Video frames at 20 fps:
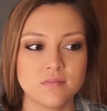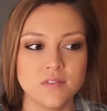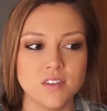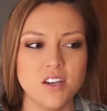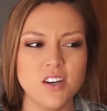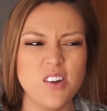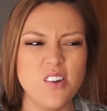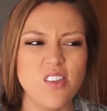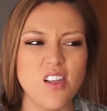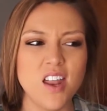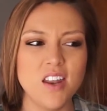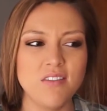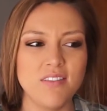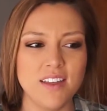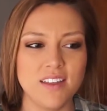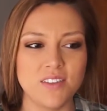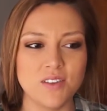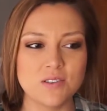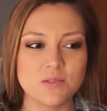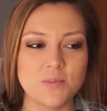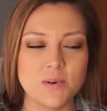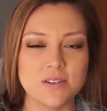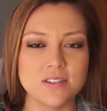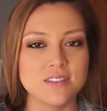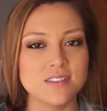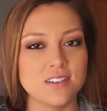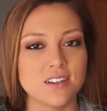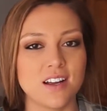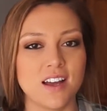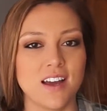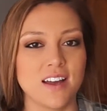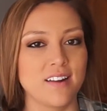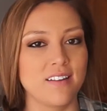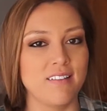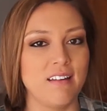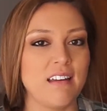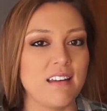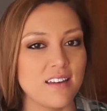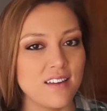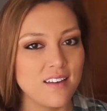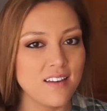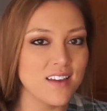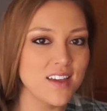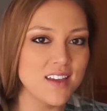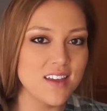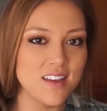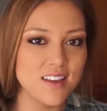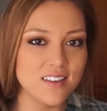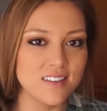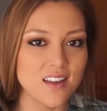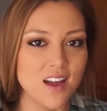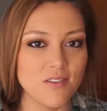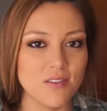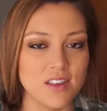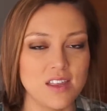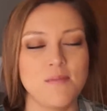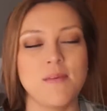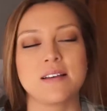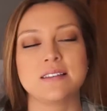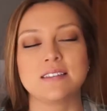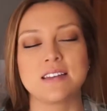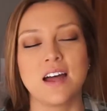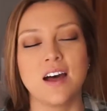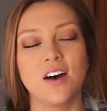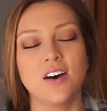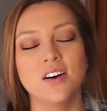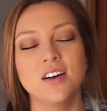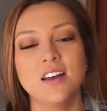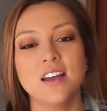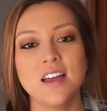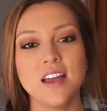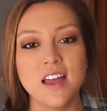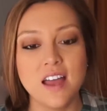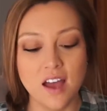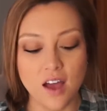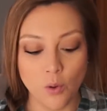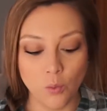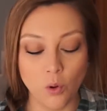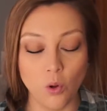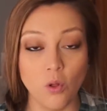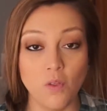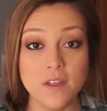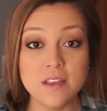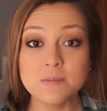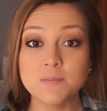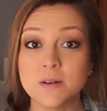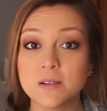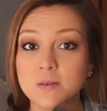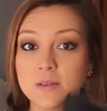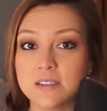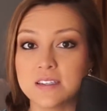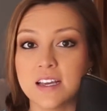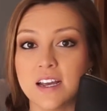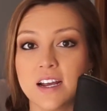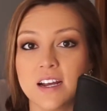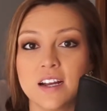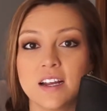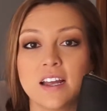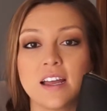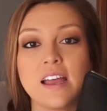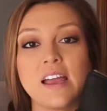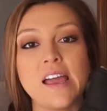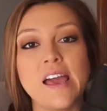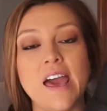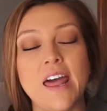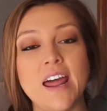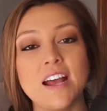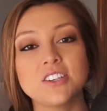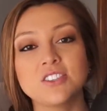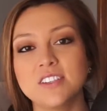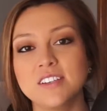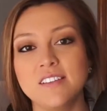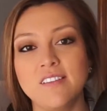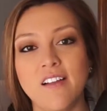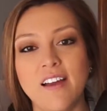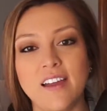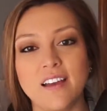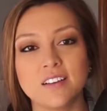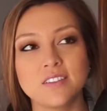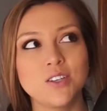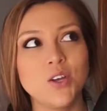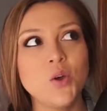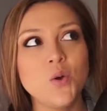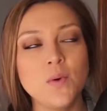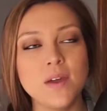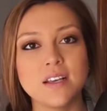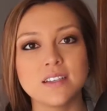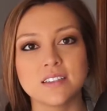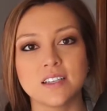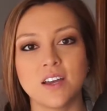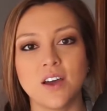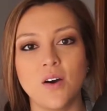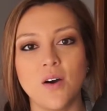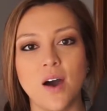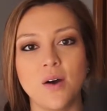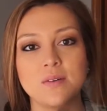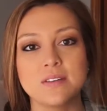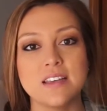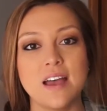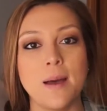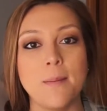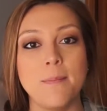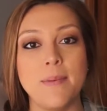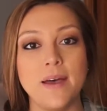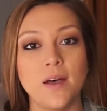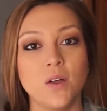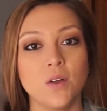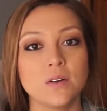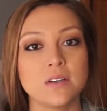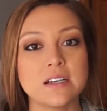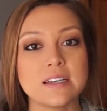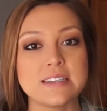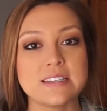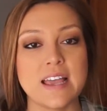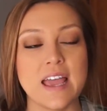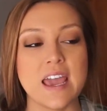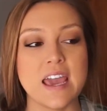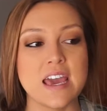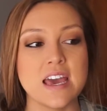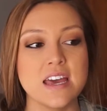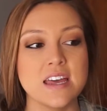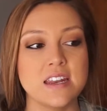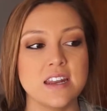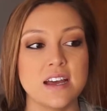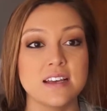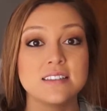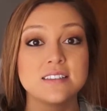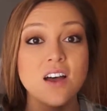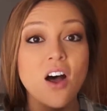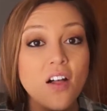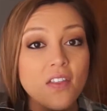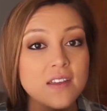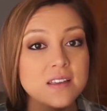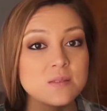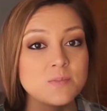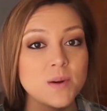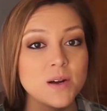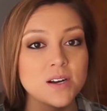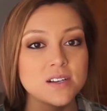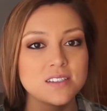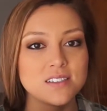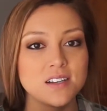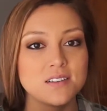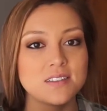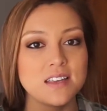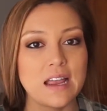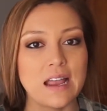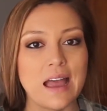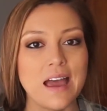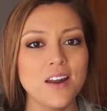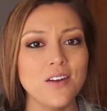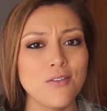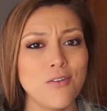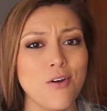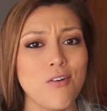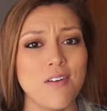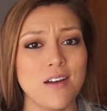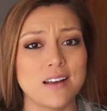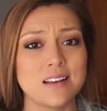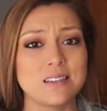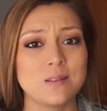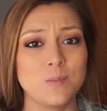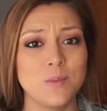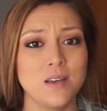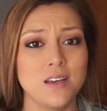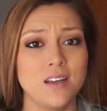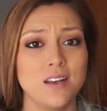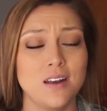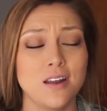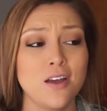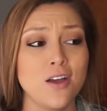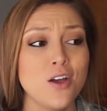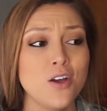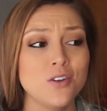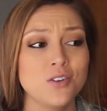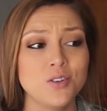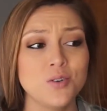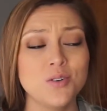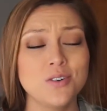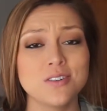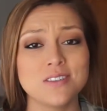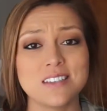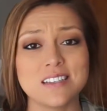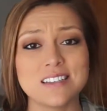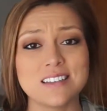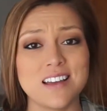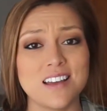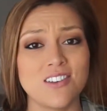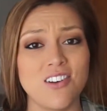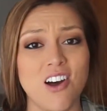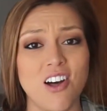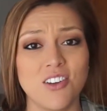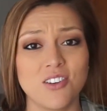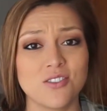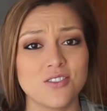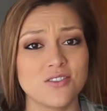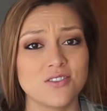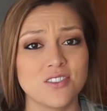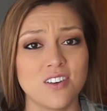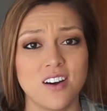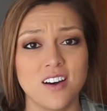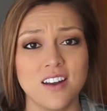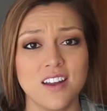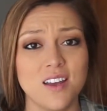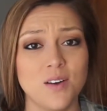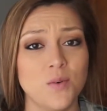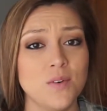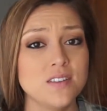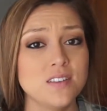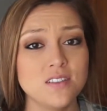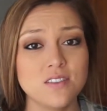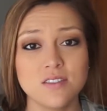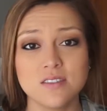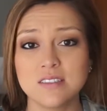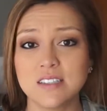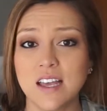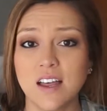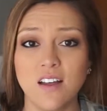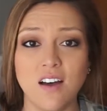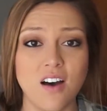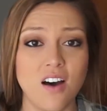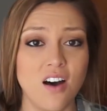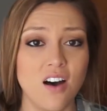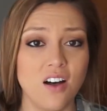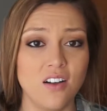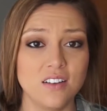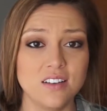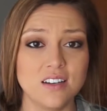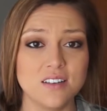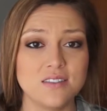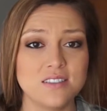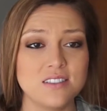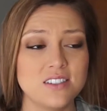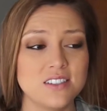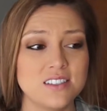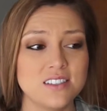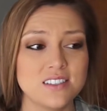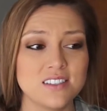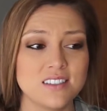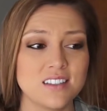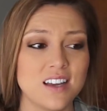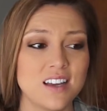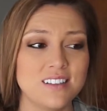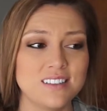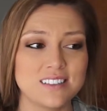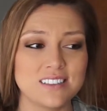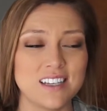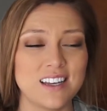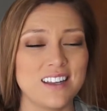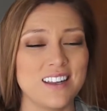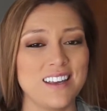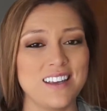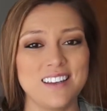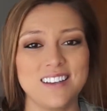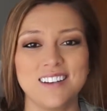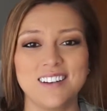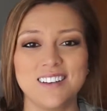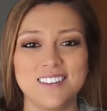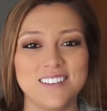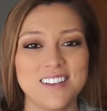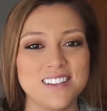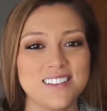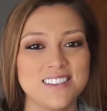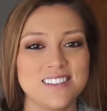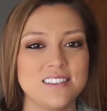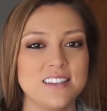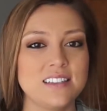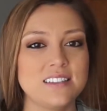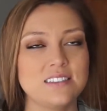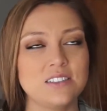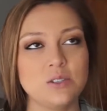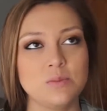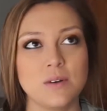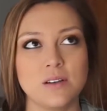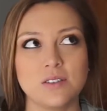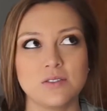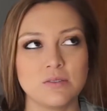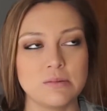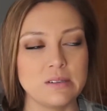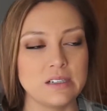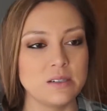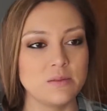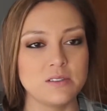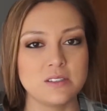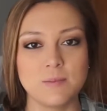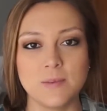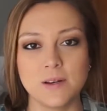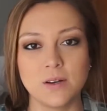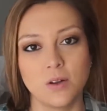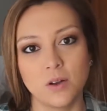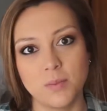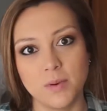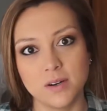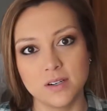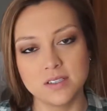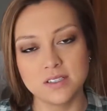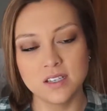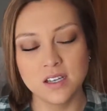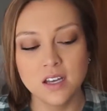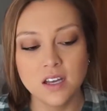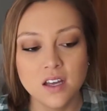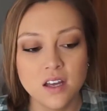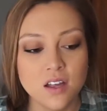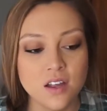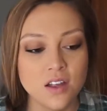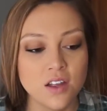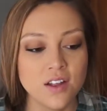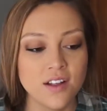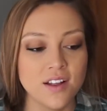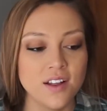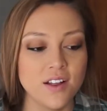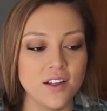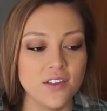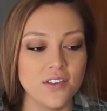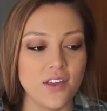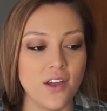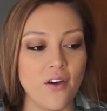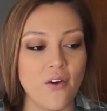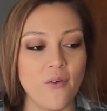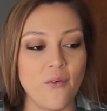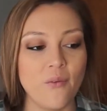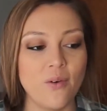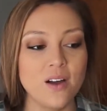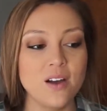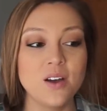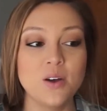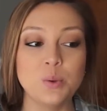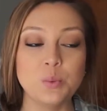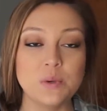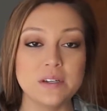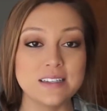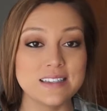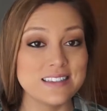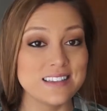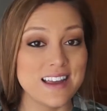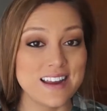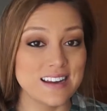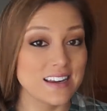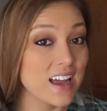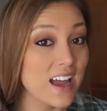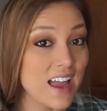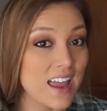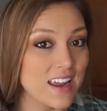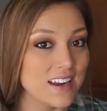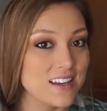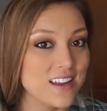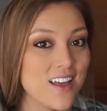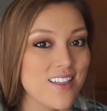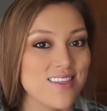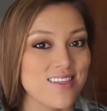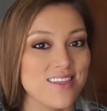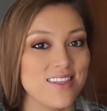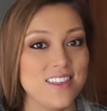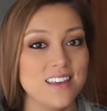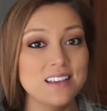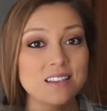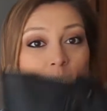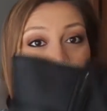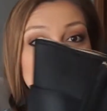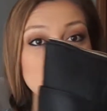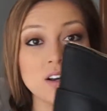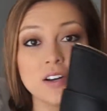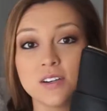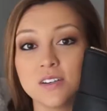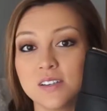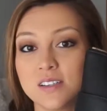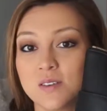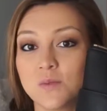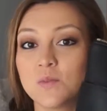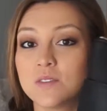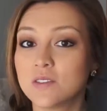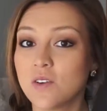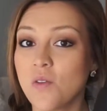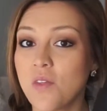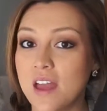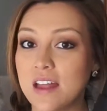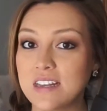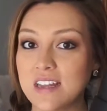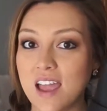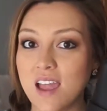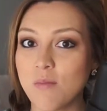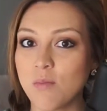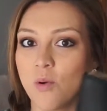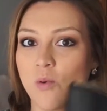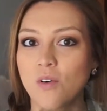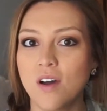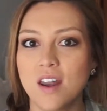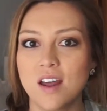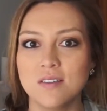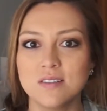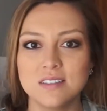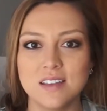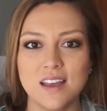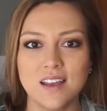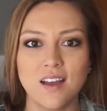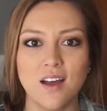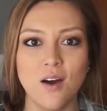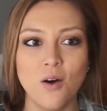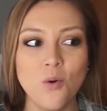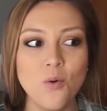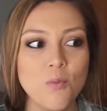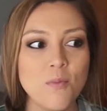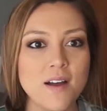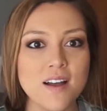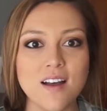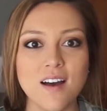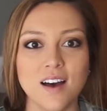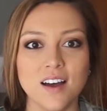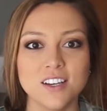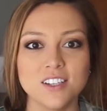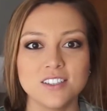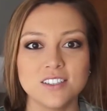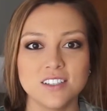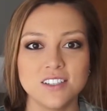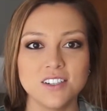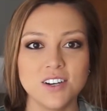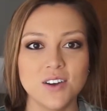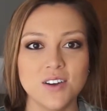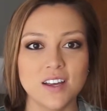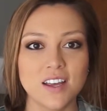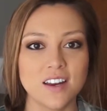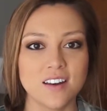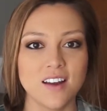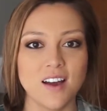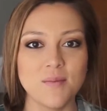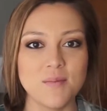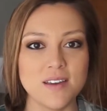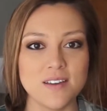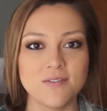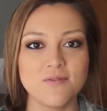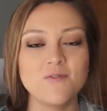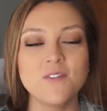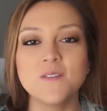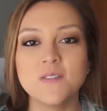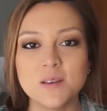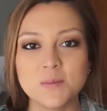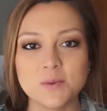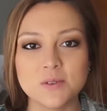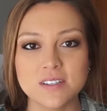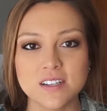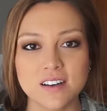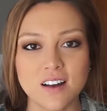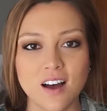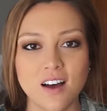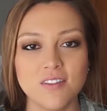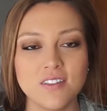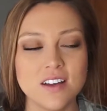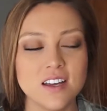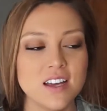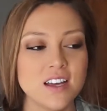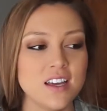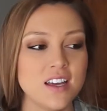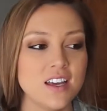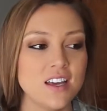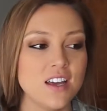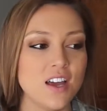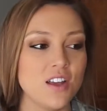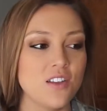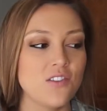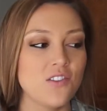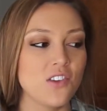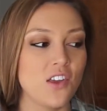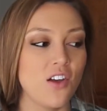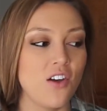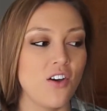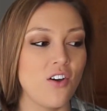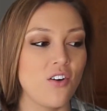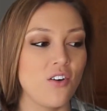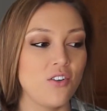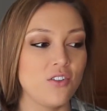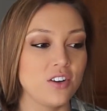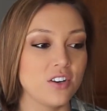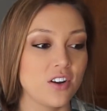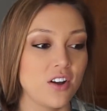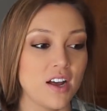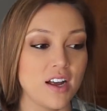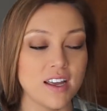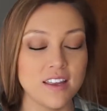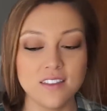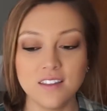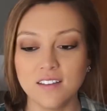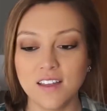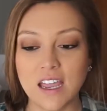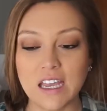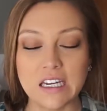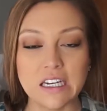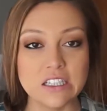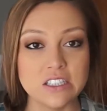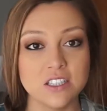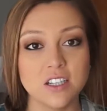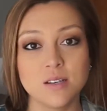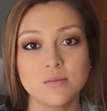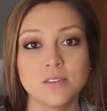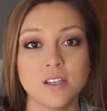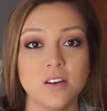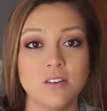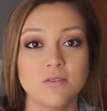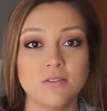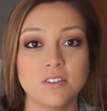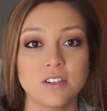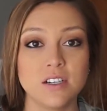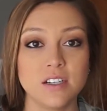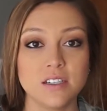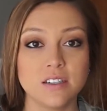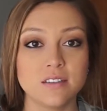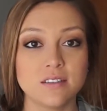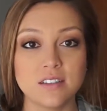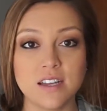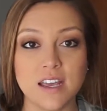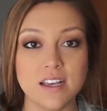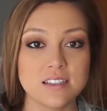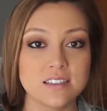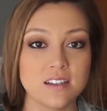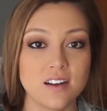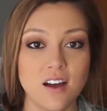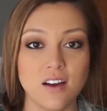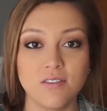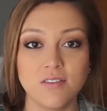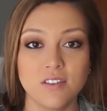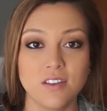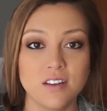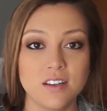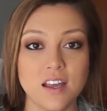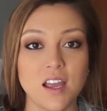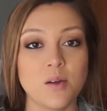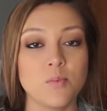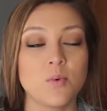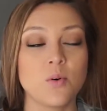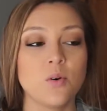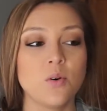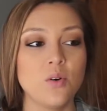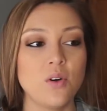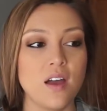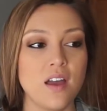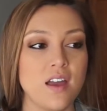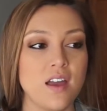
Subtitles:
you know, a lot of like those purses are kind of like not really my style. Well, this purse was there, and actually like 2 weeks ago I was at Belk's and I saw this purse, and I was like, I don't know if I could spend $268 on it. It wasn't on sale at all, and I was just calling, you know, that's too much for me to spend on a purse. So Wednesday night, this purse was on that table, and I was like, oh my gosh, you know, it cannot be 50% off. And so, you know, I get the lady, she comes over and takes it off of the table,